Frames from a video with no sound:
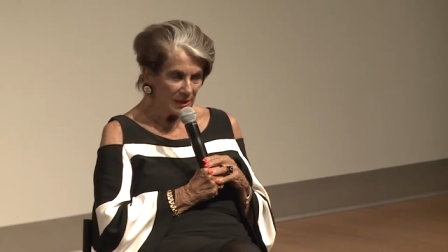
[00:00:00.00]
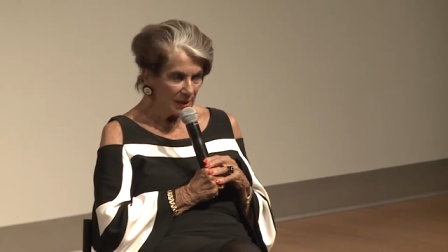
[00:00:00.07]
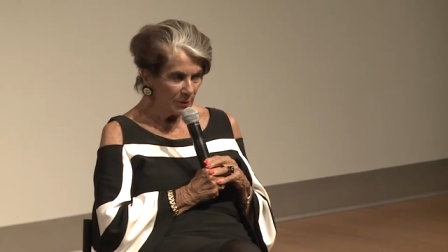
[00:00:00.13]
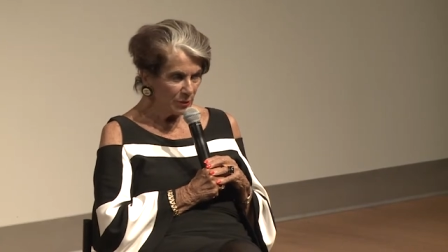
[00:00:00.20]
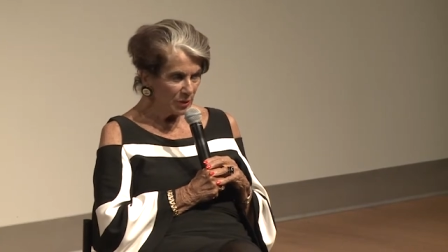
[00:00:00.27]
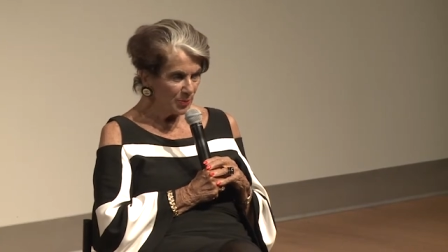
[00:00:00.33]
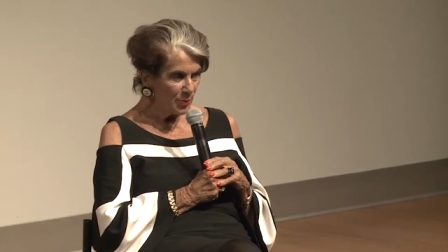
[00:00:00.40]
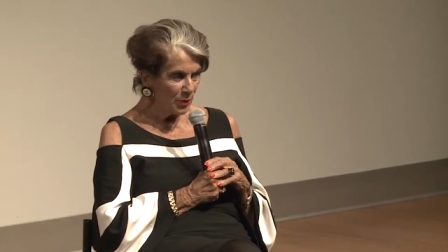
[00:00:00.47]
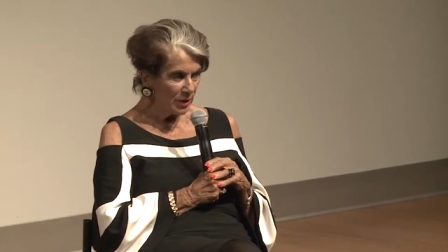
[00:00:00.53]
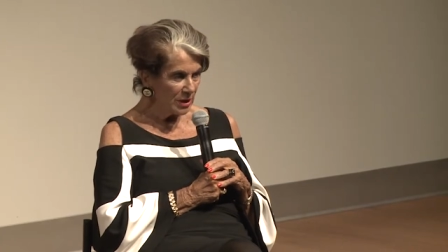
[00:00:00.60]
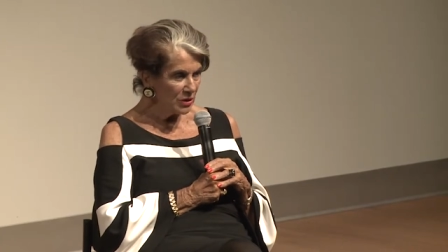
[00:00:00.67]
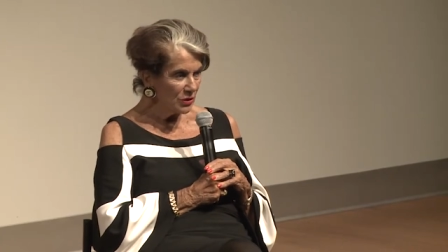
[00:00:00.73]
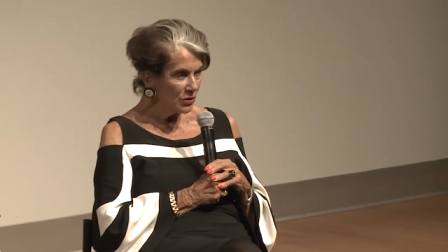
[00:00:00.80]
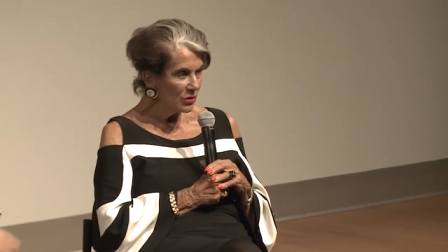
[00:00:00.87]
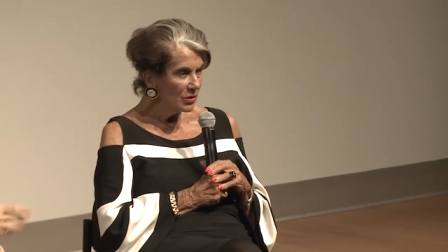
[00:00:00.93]
He was
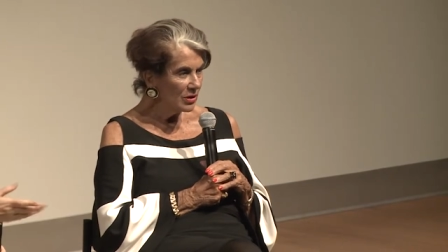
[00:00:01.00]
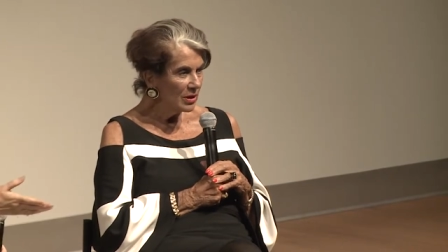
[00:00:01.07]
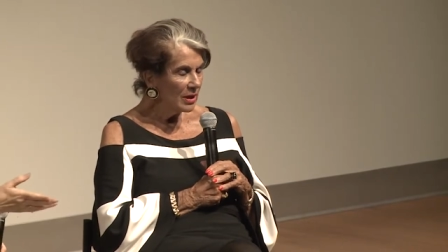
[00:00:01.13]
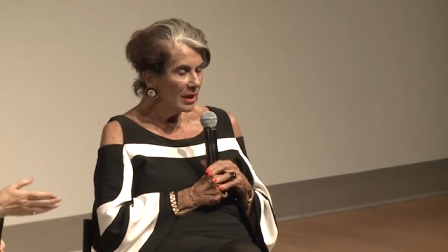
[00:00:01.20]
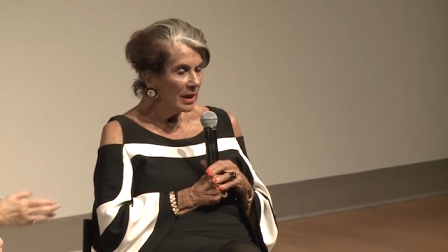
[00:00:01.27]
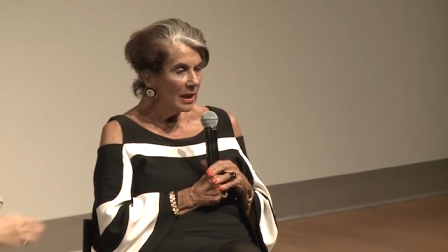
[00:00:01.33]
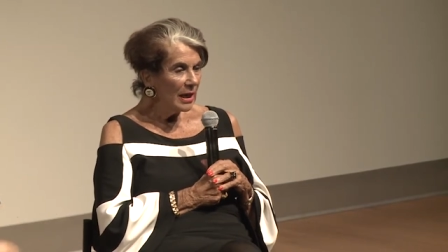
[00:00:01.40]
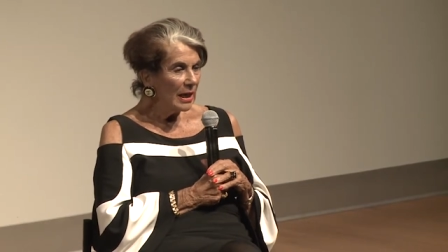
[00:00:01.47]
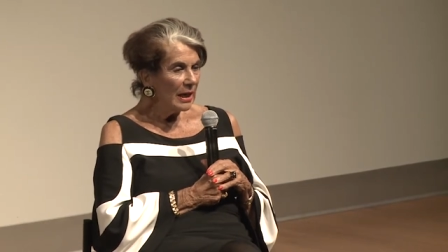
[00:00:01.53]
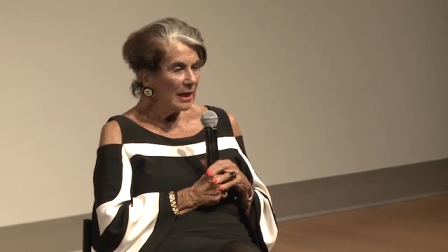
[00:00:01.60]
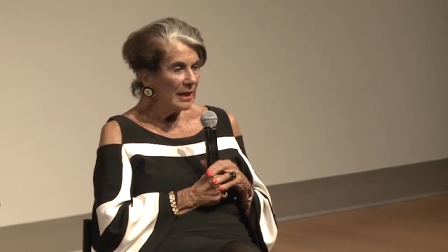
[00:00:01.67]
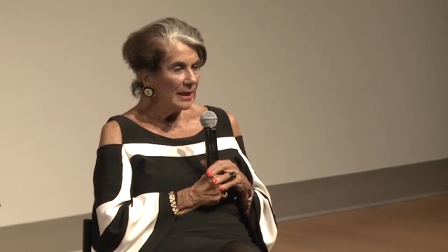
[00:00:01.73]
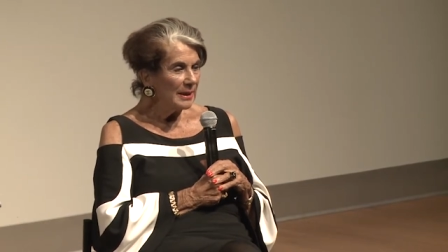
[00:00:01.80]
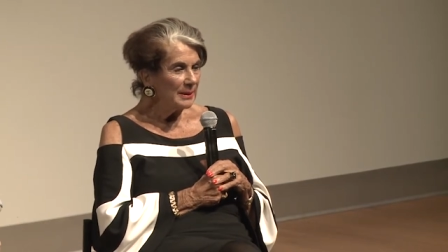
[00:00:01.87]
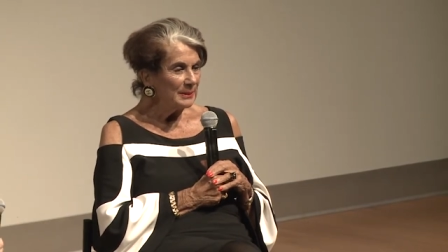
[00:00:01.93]
British,
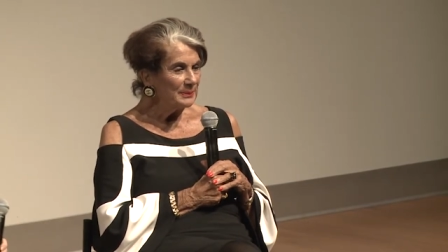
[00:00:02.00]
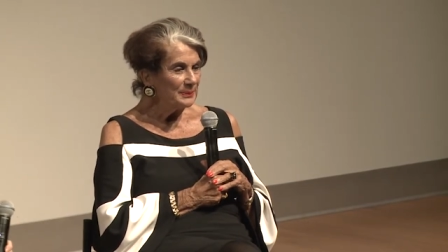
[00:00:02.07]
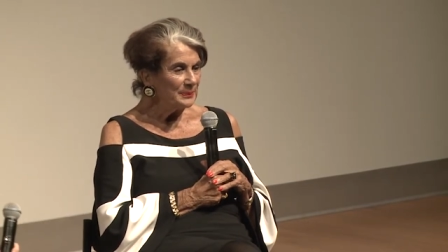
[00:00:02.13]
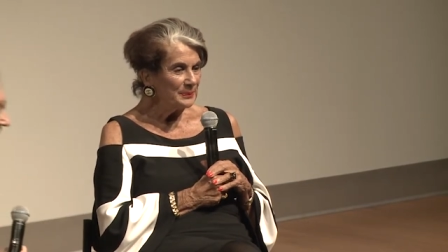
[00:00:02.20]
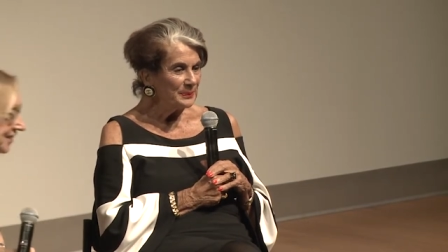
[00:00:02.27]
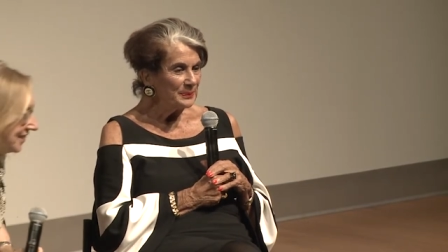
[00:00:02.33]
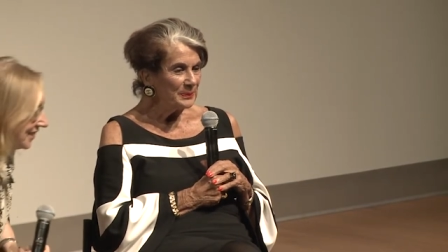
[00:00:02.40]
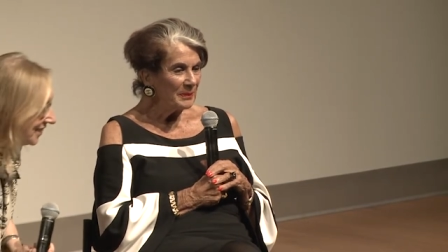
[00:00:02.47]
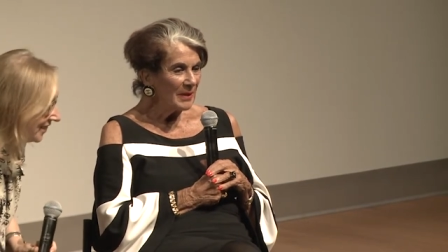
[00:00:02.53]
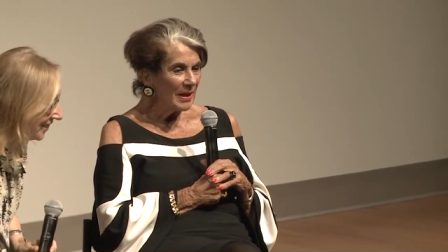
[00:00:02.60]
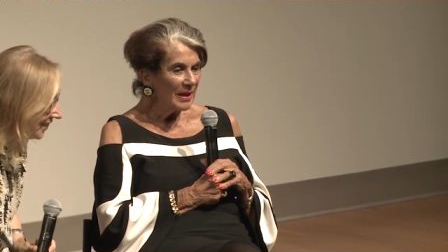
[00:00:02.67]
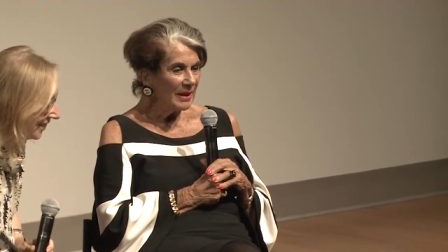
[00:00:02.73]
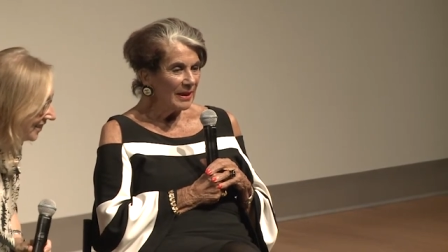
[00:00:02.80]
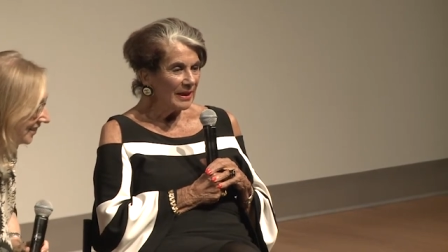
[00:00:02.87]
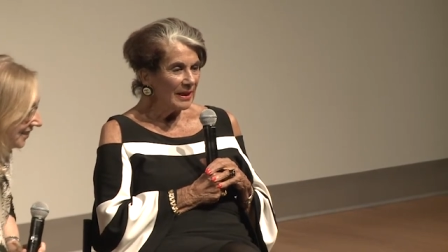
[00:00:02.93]

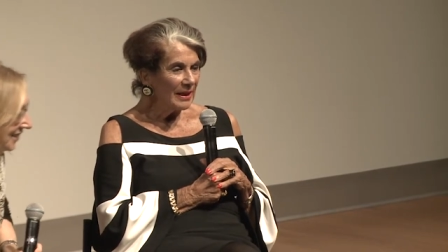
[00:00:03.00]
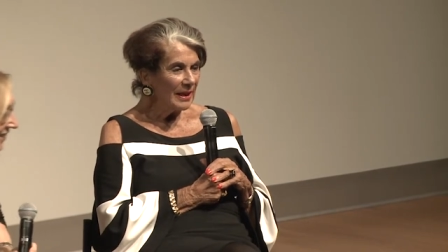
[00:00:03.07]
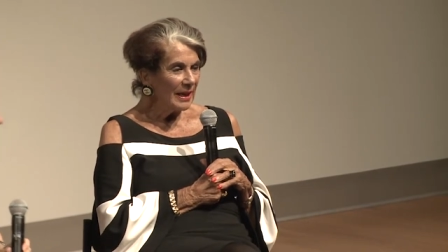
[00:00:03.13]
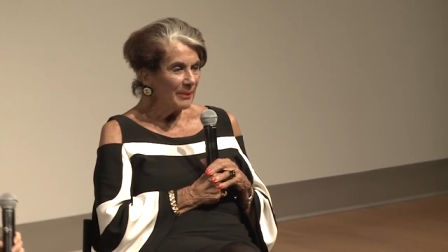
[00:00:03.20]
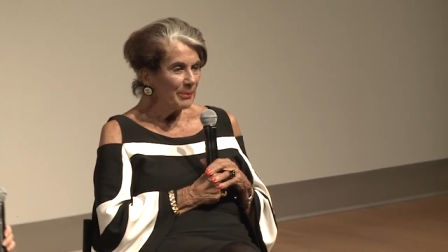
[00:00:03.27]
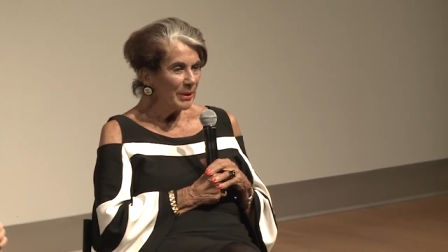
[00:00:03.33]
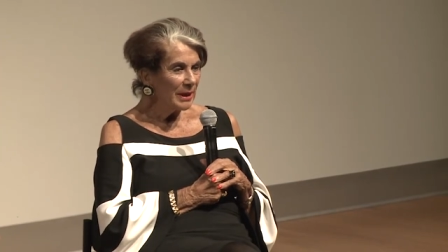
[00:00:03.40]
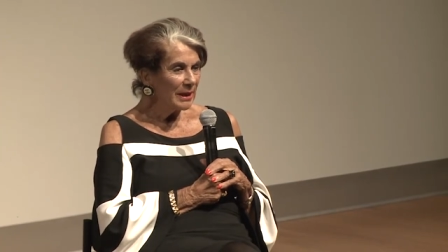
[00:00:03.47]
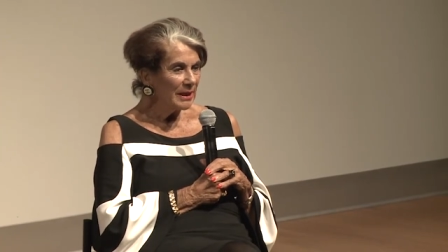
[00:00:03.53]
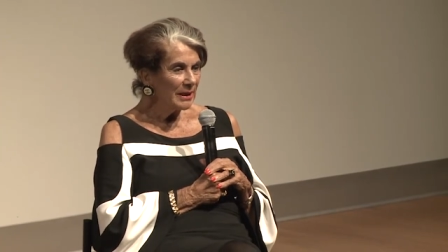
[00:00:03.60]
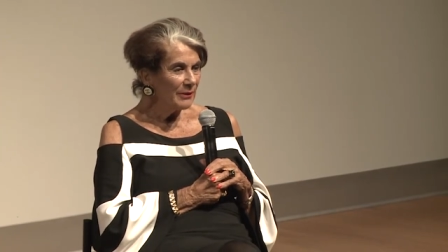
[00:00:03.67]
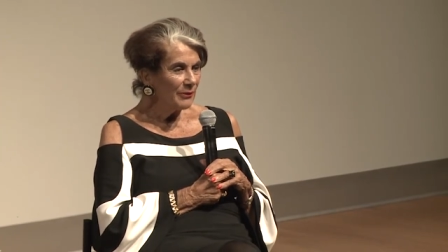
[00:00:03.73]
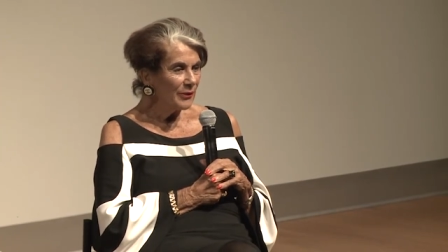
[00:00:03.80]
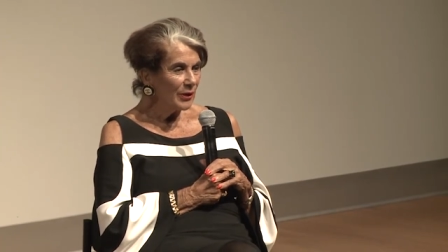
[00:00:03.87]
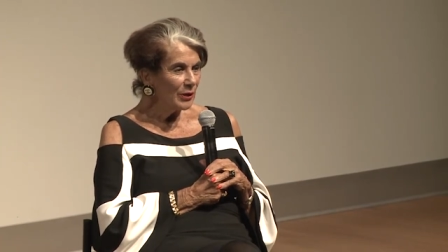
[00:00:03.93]
but he
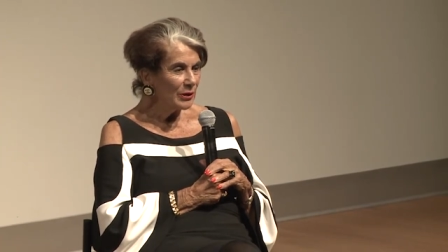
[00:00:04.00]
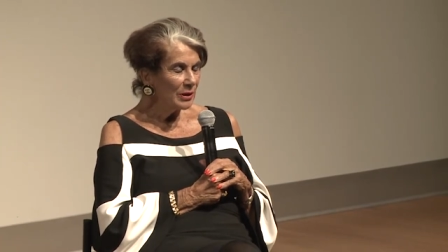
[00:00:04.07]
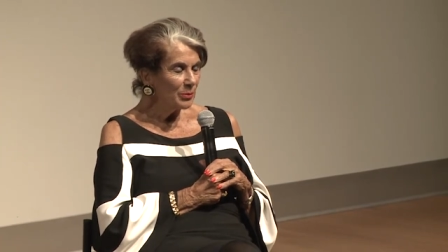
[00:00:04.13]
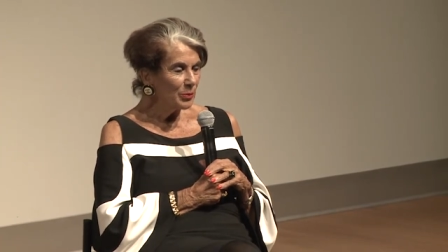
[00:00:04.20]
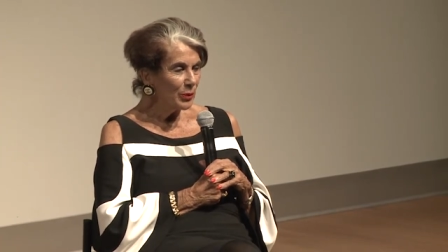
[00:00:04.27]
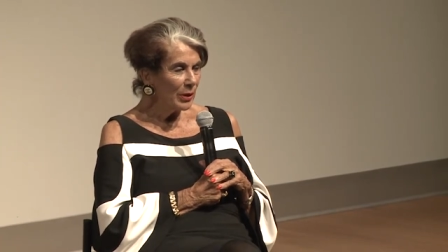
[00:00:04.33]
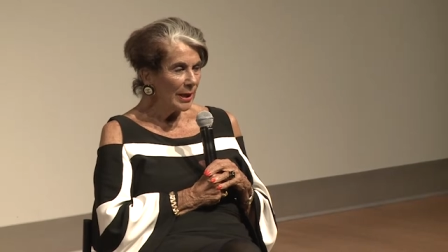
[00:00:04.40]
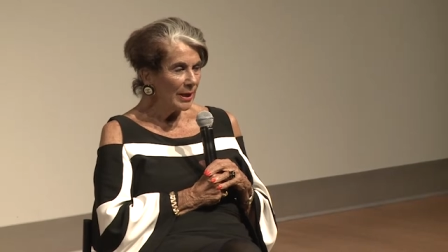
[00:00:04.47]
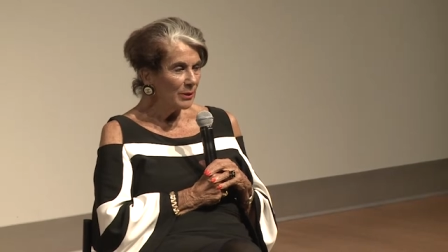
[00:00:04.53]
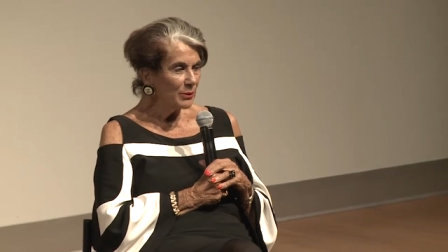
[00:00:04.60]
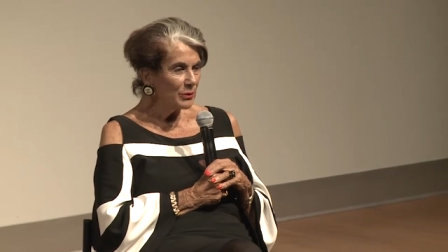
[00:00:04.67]
felt that Pratt